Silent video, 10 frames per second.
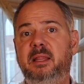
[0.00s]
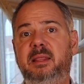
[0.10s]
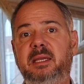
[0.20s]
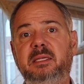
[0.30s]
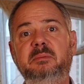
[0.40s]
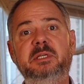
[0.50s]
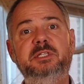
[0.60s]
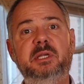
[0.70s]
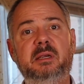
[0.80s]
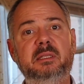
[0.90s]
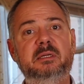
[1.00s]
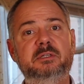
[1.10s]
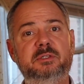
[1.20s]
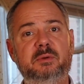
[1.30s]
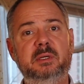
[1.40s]
They need to be sharing their
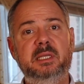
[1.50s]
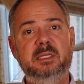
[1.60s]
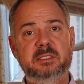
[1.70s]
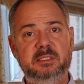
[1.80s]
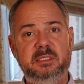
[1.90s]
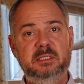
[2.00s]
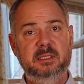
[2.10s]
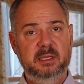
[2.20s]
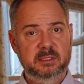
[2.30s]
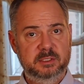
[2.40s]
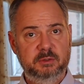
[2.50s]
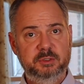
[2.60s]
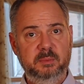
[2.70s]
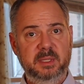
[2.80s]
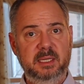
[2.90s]
story consistently on
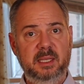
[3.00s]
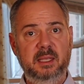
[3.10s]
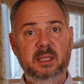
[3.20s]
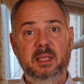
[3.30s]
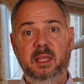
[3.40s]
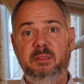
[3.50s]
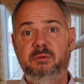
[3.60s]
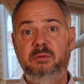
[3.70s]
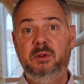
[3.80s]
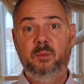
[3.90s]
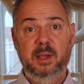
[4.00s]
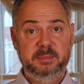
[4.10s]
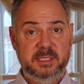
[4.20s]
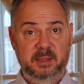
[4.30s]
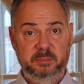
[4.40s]
social media and through their
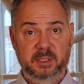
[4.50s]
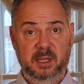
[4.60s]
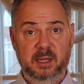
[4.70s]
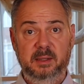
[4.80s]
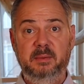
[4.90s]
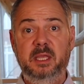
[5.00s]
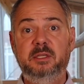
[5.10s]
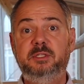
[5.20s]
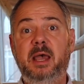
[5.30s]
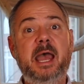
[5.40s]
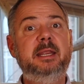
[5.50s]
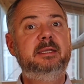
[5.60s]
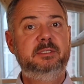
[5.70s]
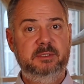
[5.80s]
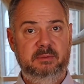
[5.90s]
website blog. So, how do
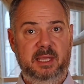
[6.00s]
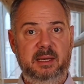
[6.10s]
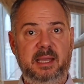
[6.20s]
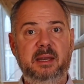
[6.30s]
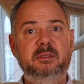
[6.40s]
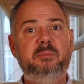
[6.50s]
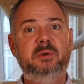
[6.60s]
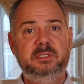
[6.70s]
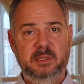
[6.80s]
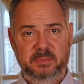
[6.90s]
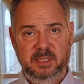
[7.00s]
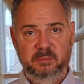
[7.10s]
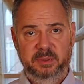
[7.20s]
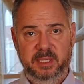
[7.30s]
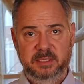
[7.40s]
you do that? How do you put something
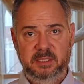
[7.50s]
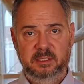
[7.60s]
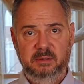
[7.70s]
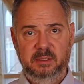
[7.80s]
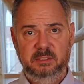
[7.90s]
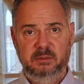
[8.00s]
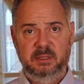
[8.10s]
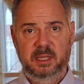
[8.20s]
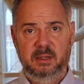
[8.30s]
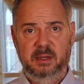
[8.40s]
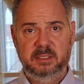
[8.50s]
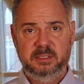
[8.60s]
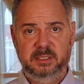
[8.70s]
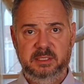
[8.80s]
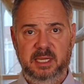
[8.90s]
in place that you can do that on a
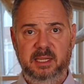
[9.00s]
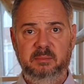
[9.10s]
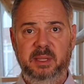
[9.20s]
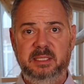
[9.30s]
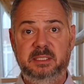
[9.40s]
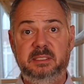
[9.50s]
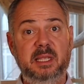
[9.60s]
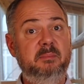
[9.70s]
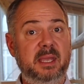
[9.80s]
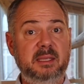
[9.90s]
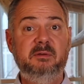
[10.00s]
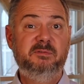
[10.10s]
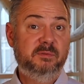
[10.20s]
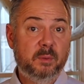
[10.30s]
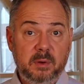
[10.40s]
sustained basis and make it
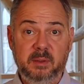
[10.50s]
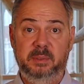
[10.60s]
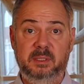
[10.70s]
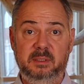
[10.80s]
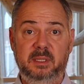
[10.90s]
affordable?